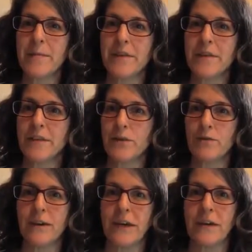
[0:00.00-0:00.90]

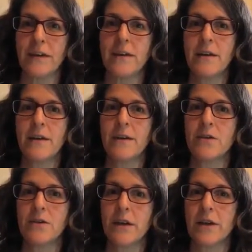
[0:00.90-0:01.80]
screen
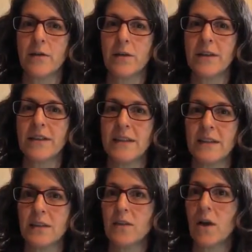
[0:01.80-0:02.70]
so that you can see
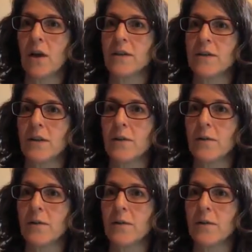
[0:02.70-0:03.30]
this also.